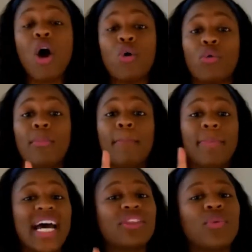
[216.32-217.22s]
Oh,
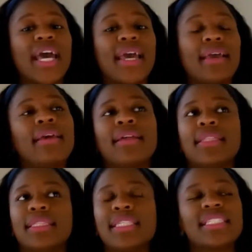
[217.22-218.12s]
by the way,
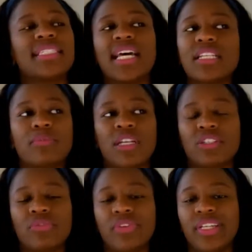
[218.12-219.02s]
this is not a
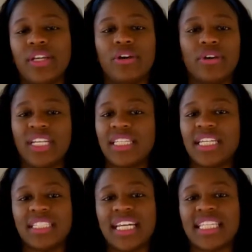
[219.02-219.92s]
sponsored video or
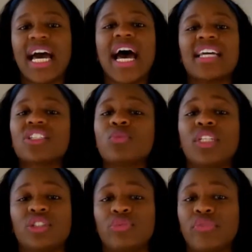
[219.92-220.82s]
anything like that. I just
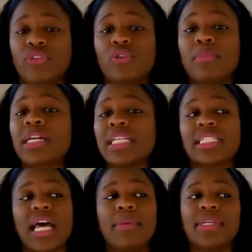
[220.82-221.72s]
wanted to review it
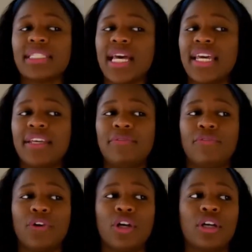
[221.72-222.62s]
because I'm excited
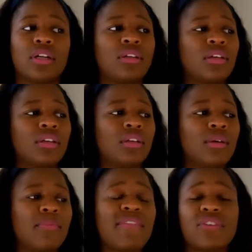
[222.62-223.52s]
for
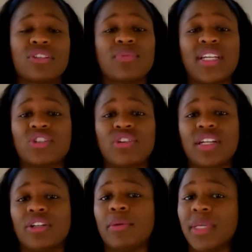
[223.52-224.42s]
my first waist
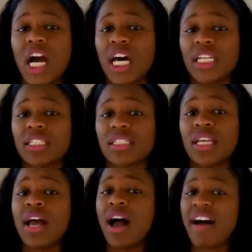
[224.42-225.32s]
trainer, to be honest.
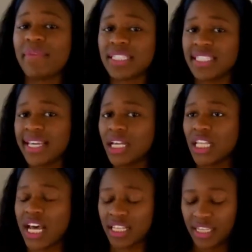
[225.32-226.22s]
I've been seeing a
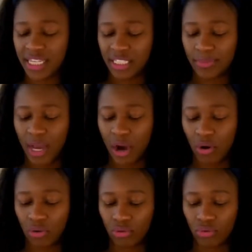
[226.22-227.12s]
lot of things
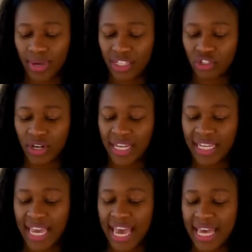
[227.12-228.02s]
about waist
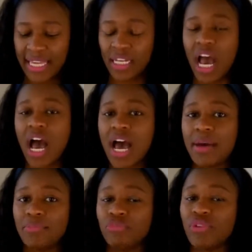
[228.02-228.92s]
training, and
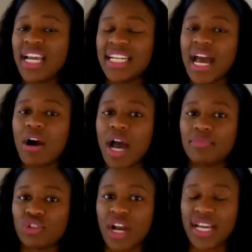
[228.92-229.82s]
right now
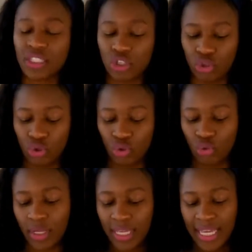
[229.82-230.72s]
I'm trying to